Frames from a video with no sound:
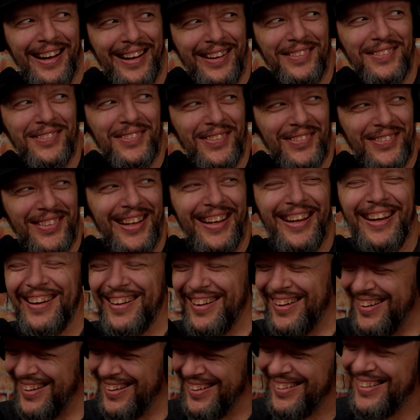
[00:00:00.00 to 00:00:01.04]
I remember.
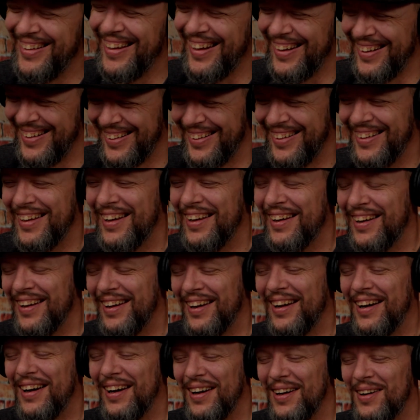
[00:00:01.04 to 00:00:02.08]
Yeah.
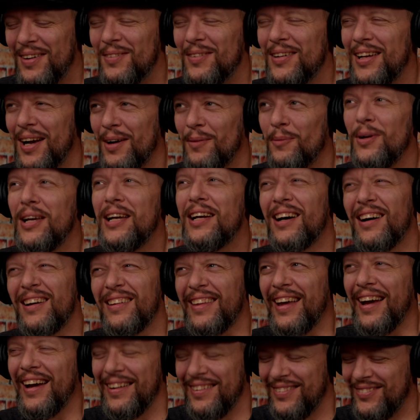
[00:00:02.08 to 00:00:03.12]
Oh yeah. We caught
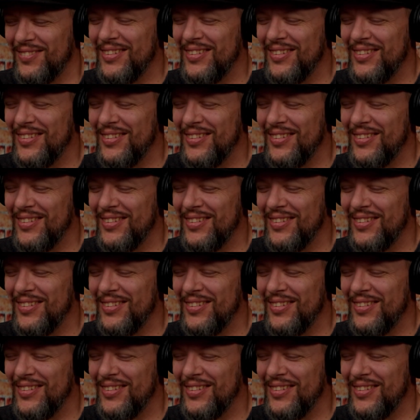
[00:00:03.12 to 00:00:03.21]
that.